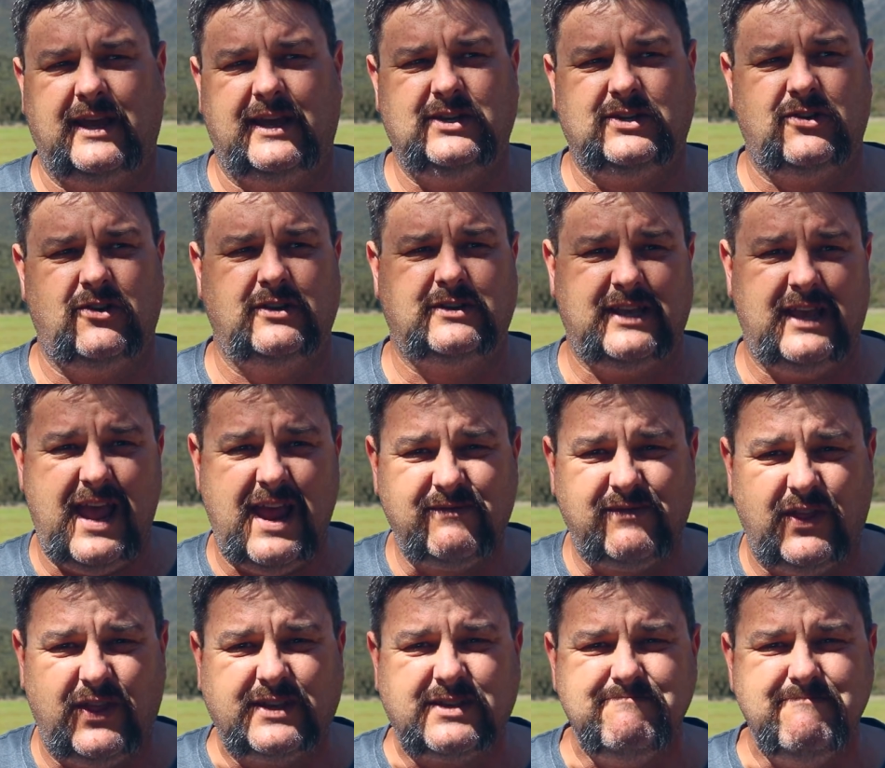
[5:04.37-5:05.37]
t-shirts,
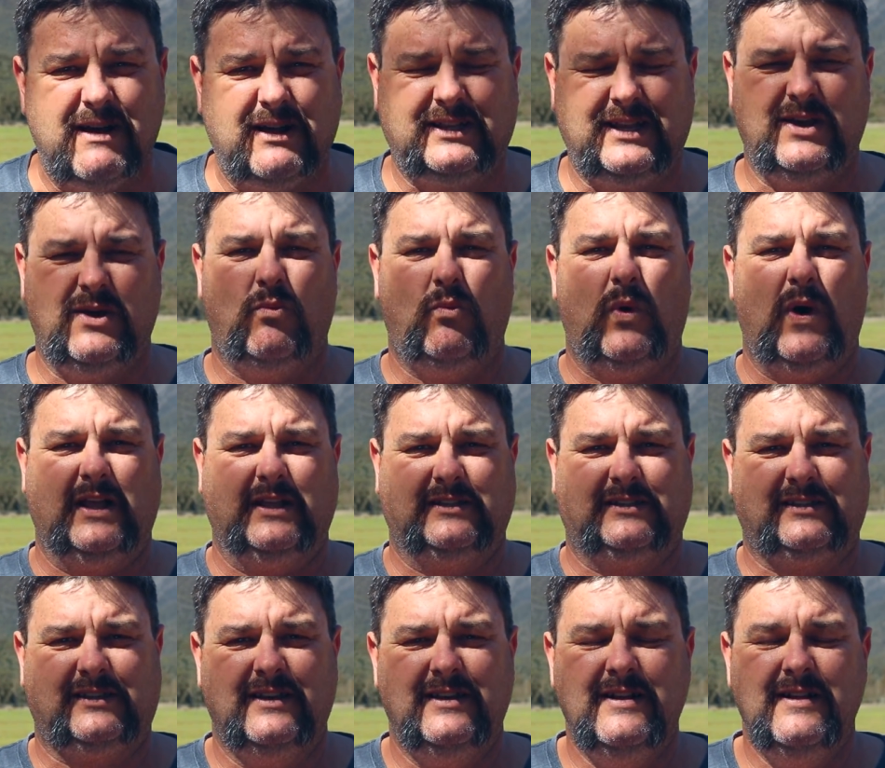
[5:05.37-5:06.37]
everything's melting at
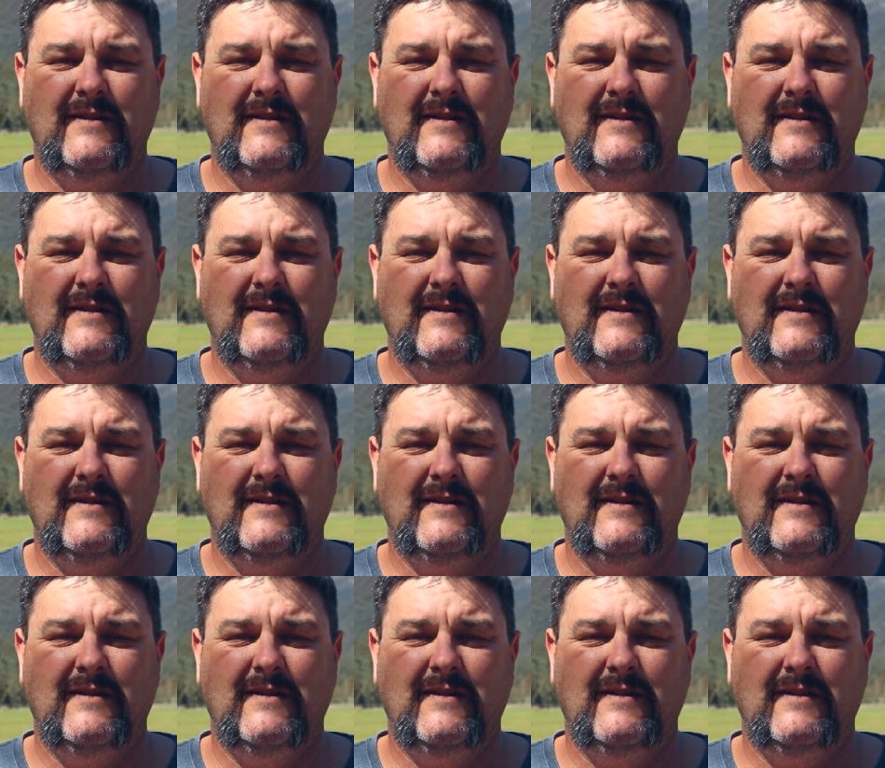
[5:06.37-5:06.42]
once.